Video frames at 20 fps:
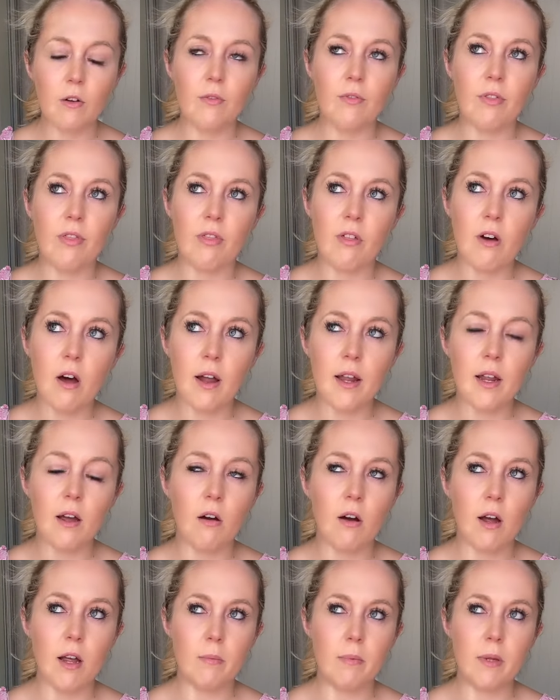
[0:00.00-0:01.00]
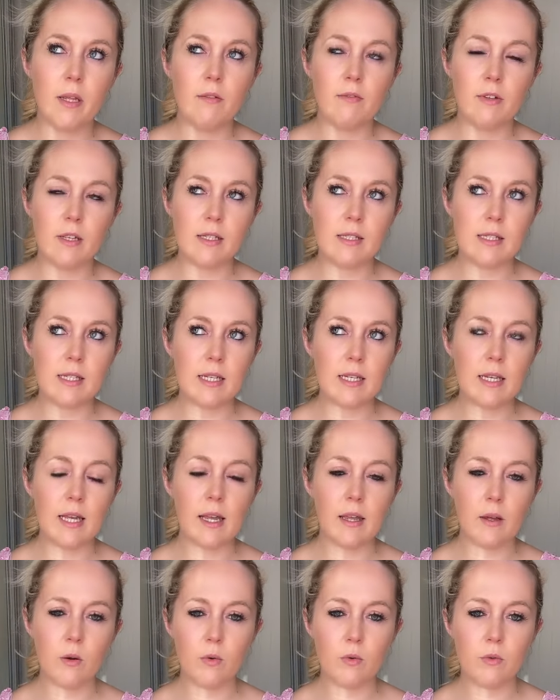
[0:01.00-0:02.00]
of thigh high PVC
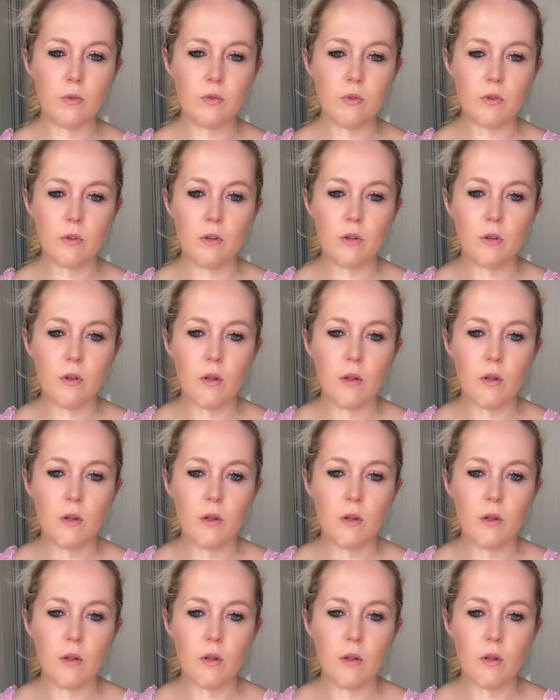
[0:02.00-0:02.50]
heels,